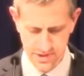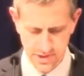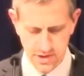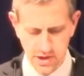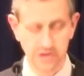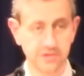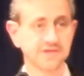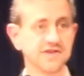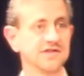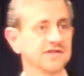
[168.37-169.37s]
Another
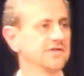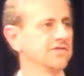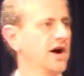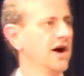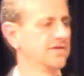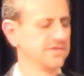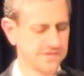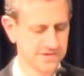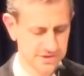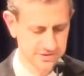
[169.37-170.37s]
season of
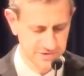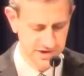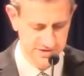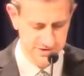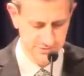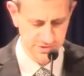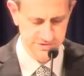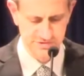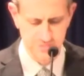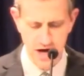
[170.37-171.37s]
God's festivals
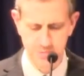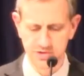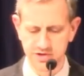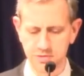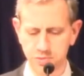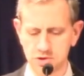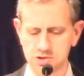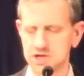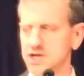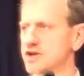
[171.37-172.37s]
is rapidly
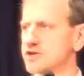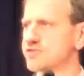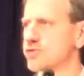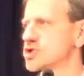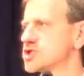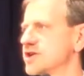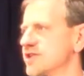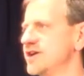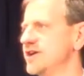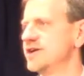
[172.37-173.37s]
approaching, and
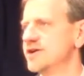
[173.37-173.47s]
unfortunately,